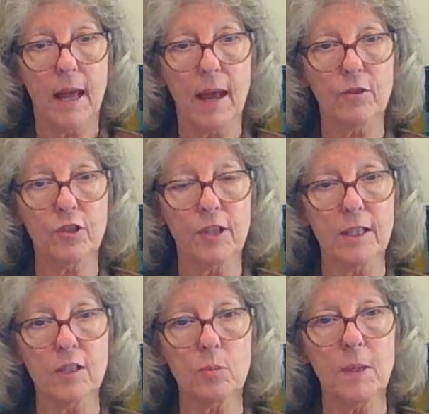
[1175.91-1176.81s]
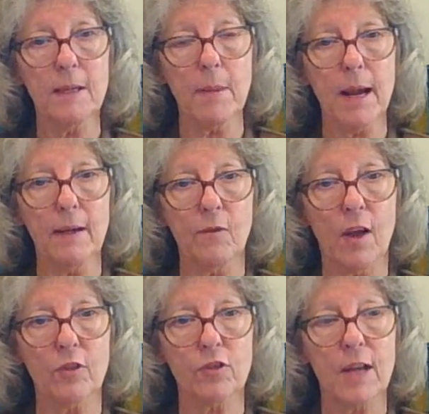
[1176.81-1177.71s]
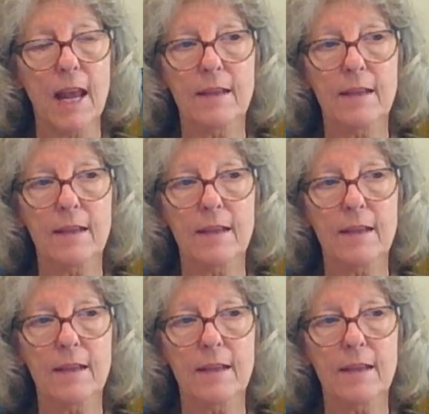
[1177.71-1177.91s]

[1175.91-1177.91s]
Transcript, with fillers: As sin is being manifest,